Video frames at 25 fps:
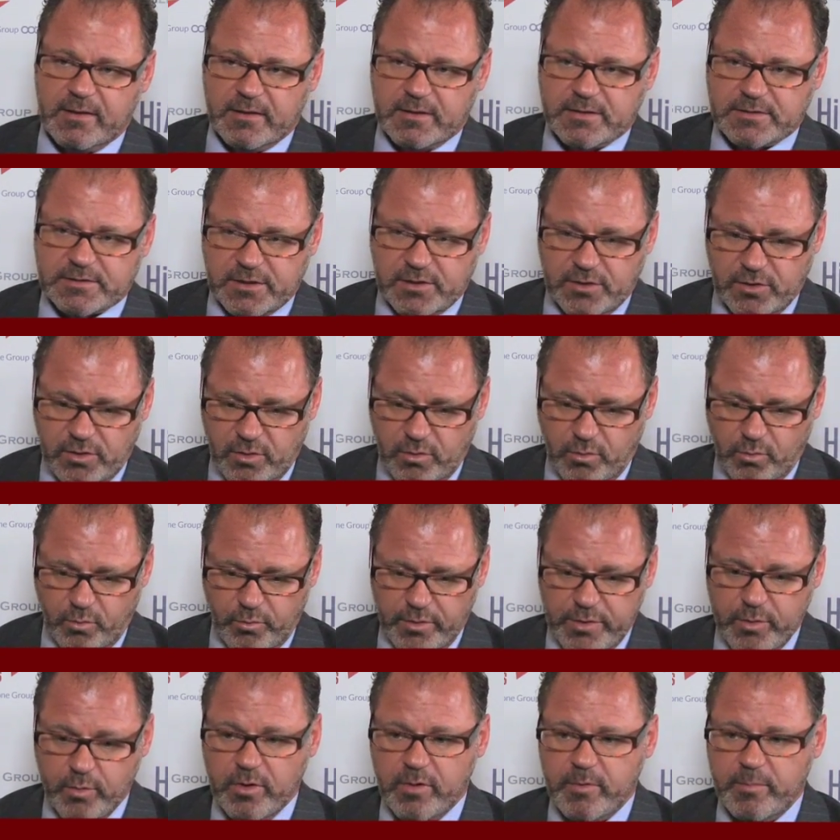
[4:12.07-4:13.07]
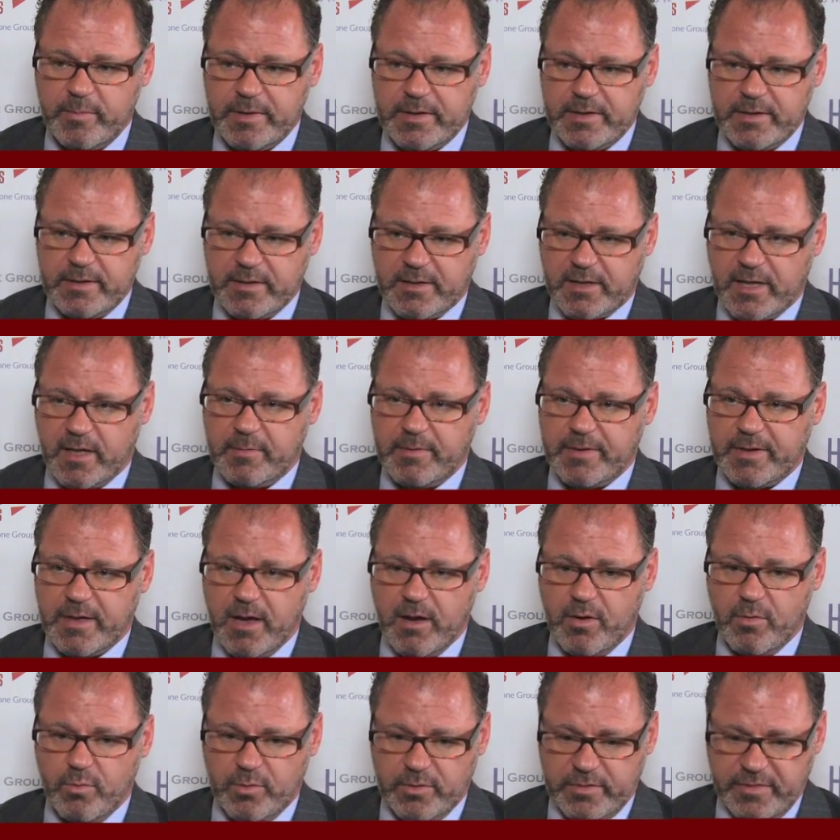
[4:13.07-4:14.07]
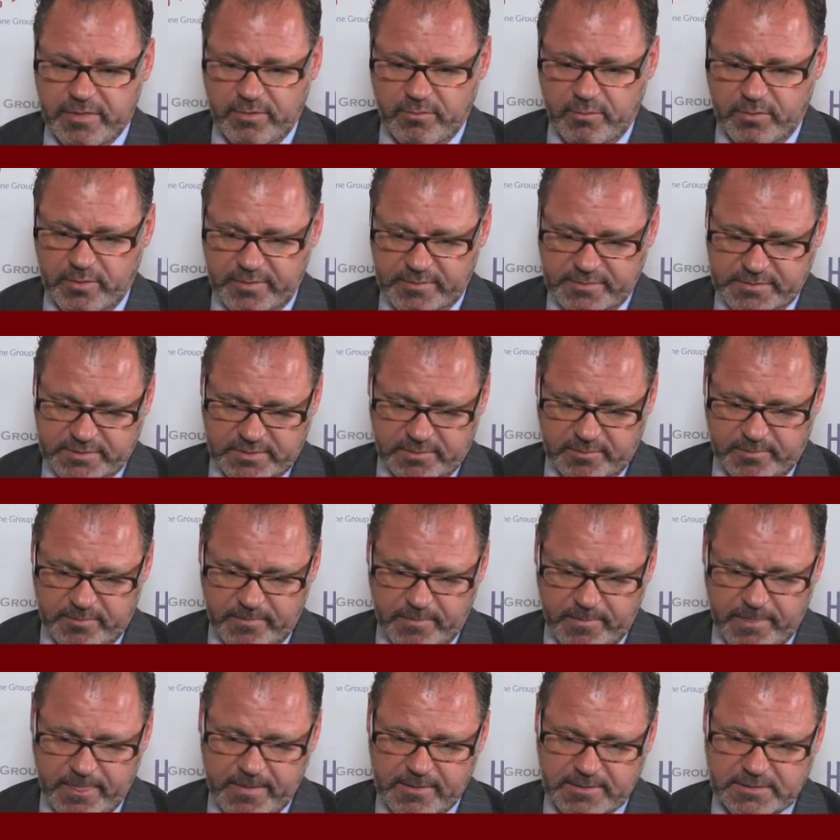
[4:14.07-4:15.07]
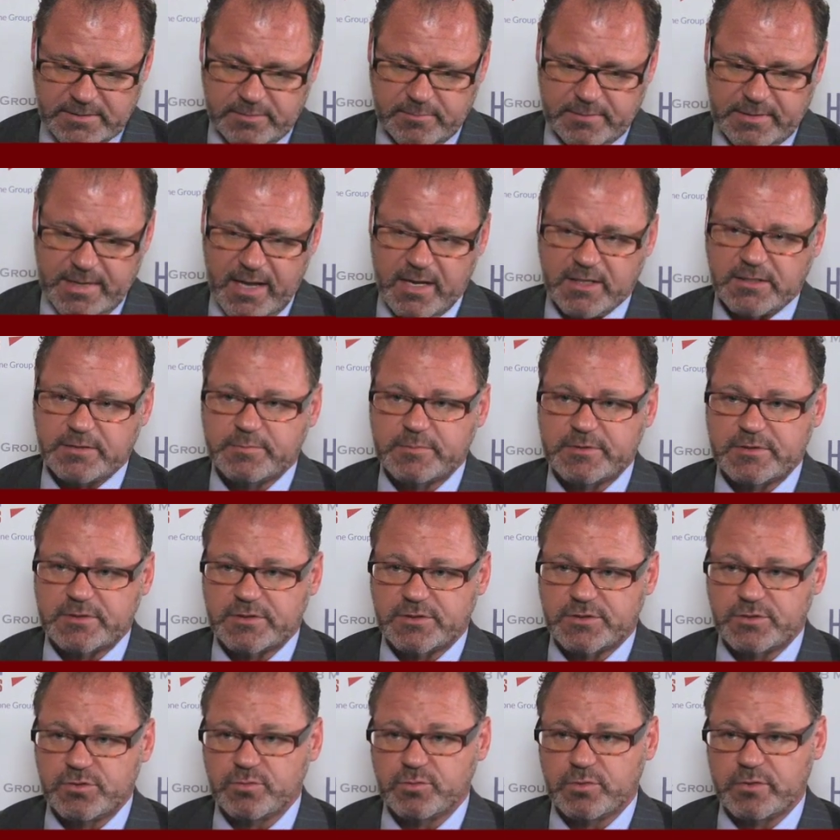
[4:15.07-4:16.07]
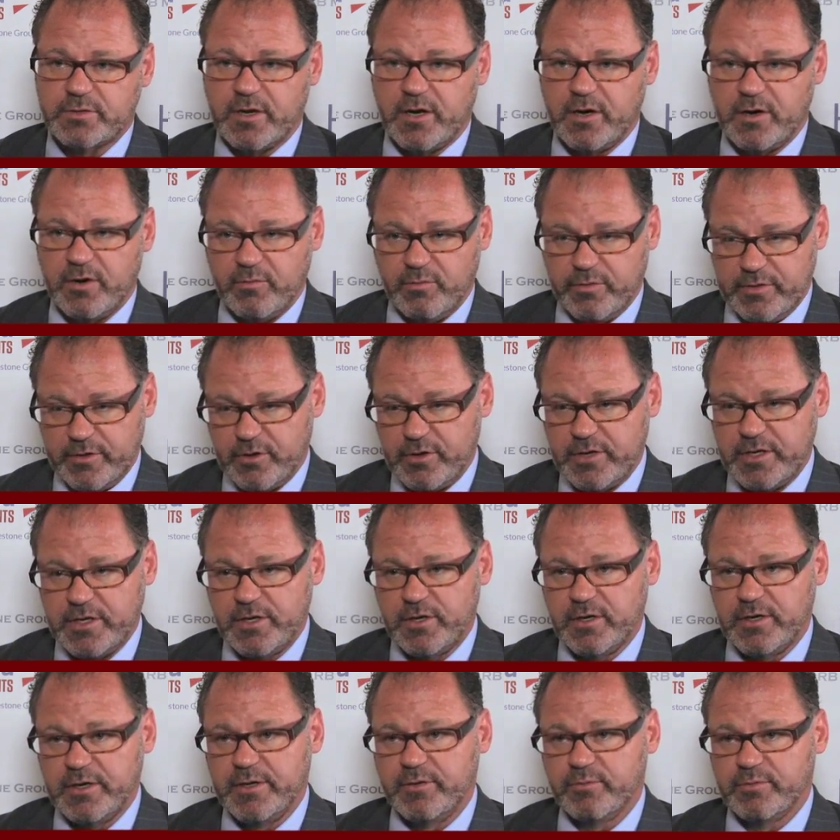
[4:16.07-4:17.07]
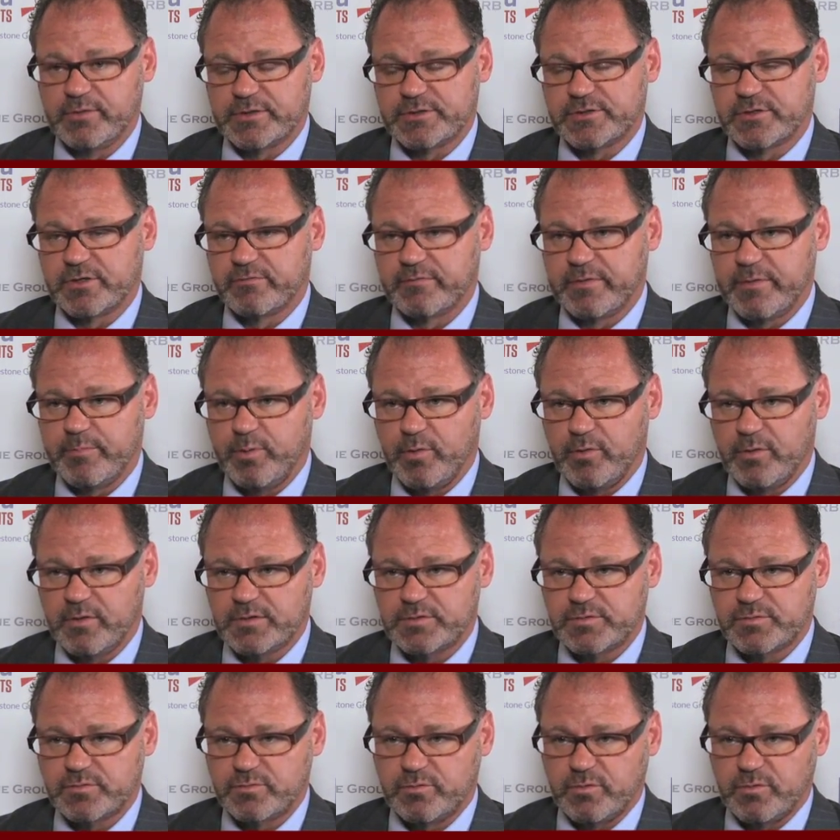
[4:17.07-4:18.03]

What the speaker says: So we will be coming out with some announcements soon with our yearly reserve reports.